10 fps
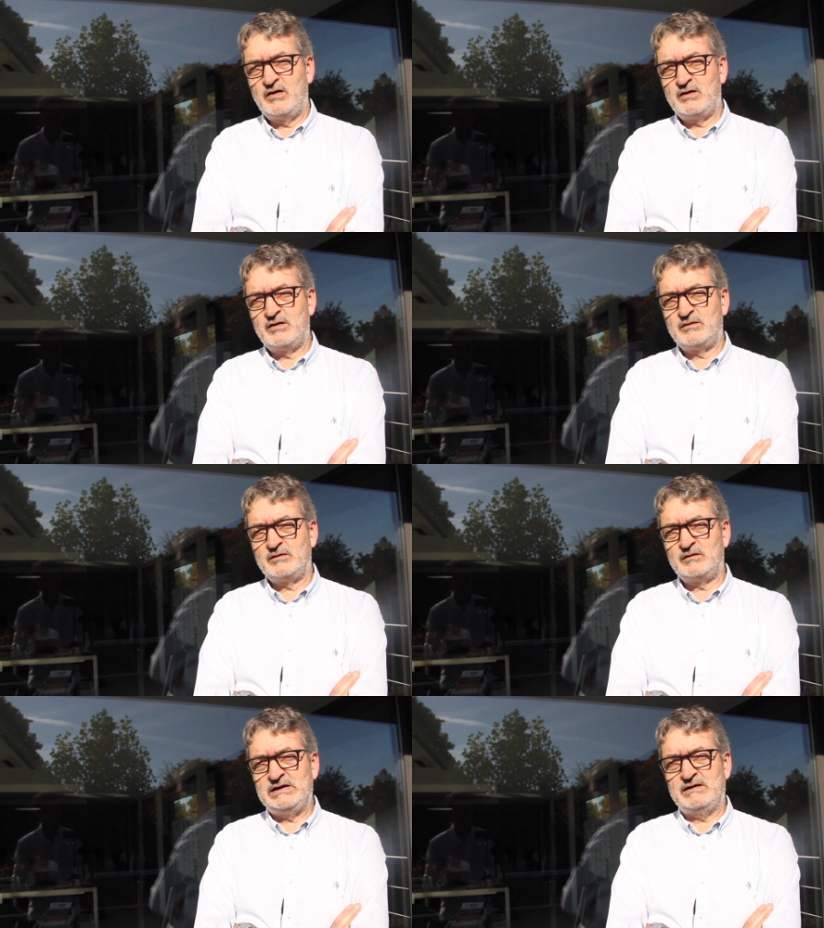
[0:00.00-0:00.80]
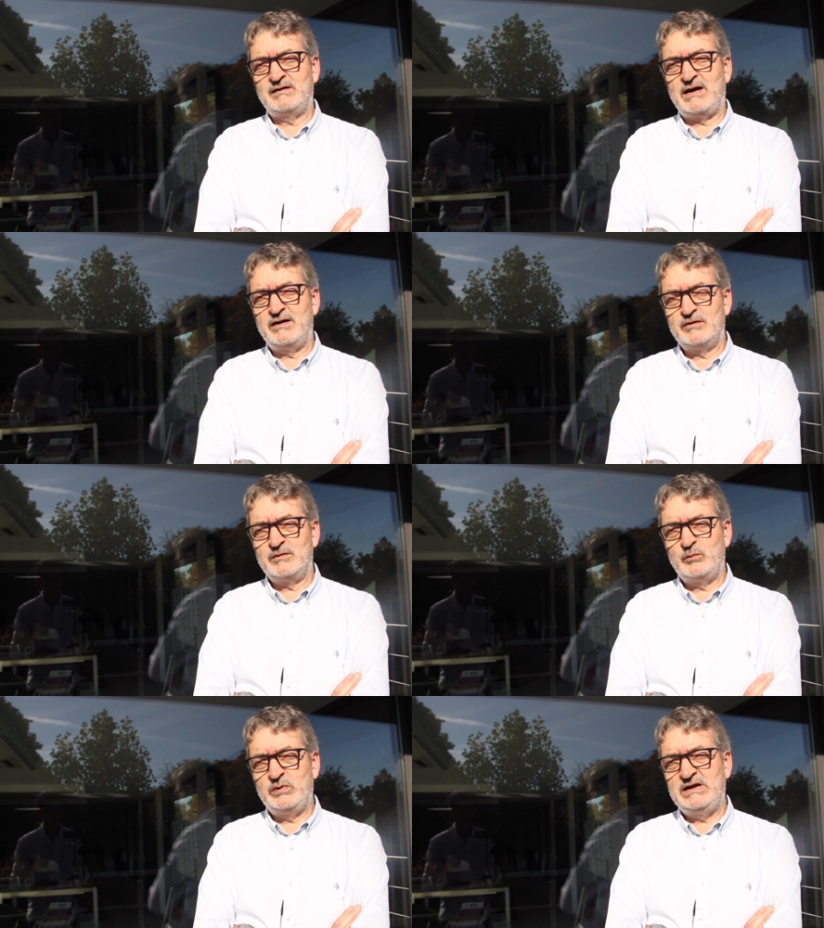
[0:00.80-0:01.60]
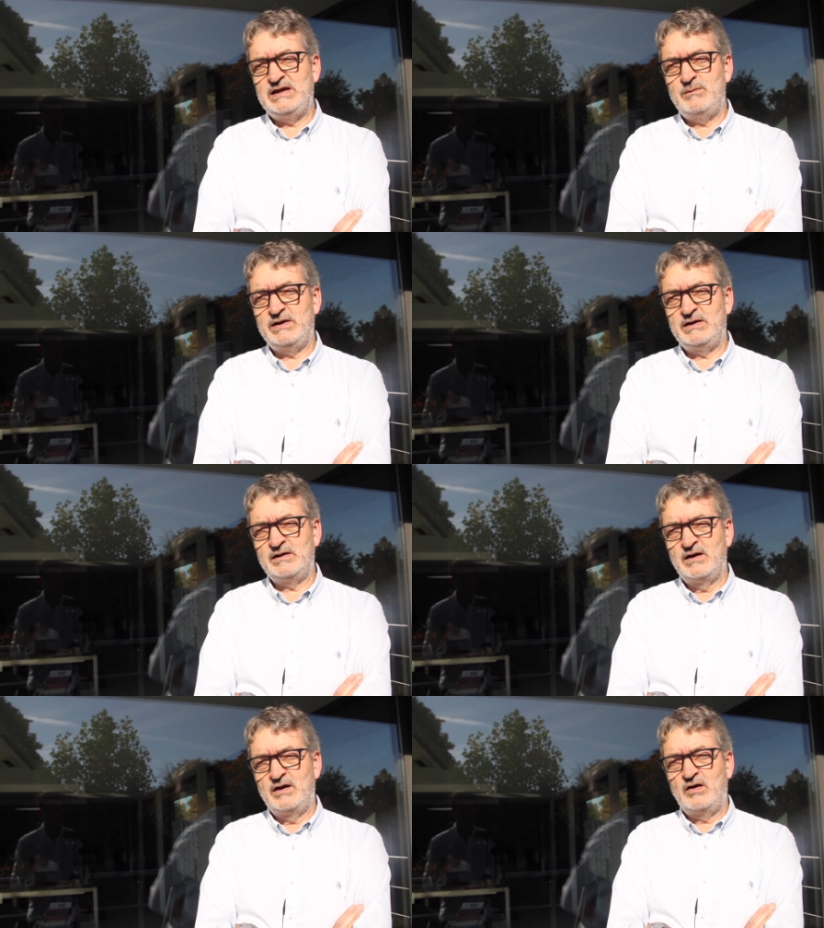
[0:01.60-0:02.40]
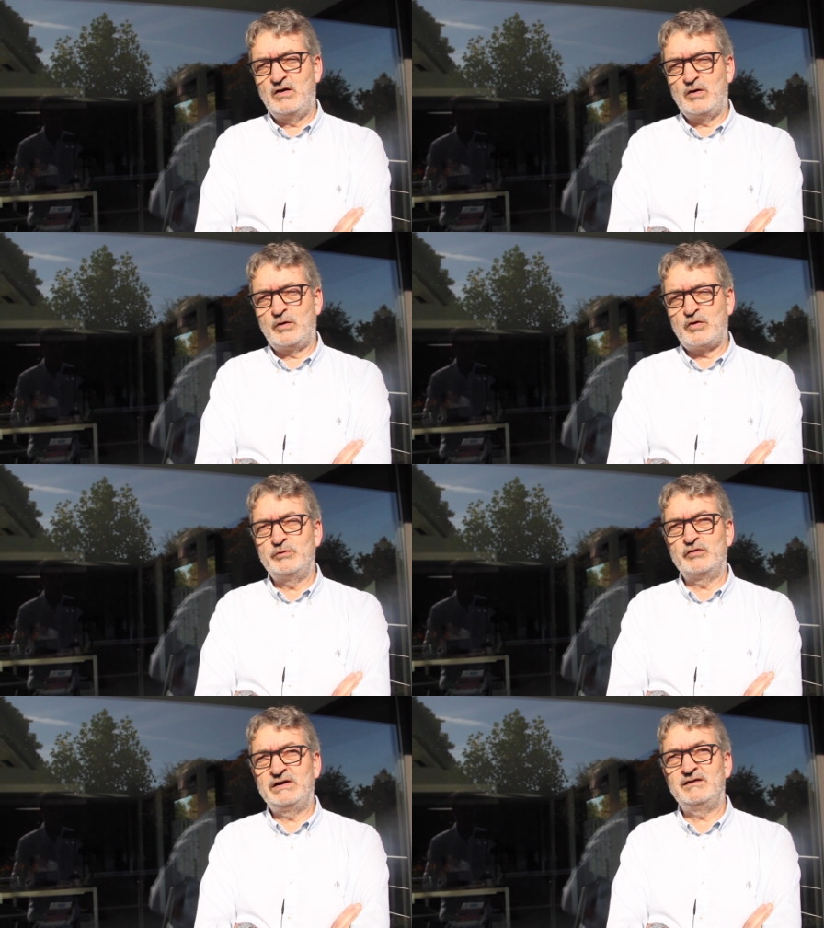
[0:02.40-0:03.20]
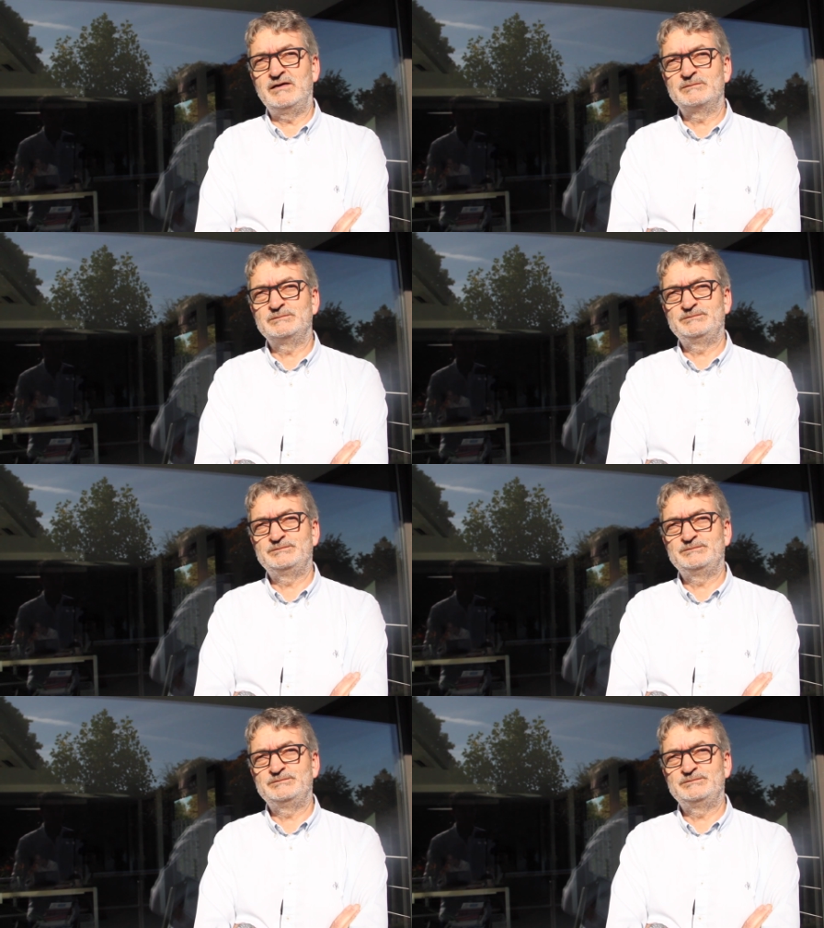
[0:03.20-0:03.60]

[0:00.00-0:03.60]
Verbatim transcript: uh, the entire beekeeping uh, community.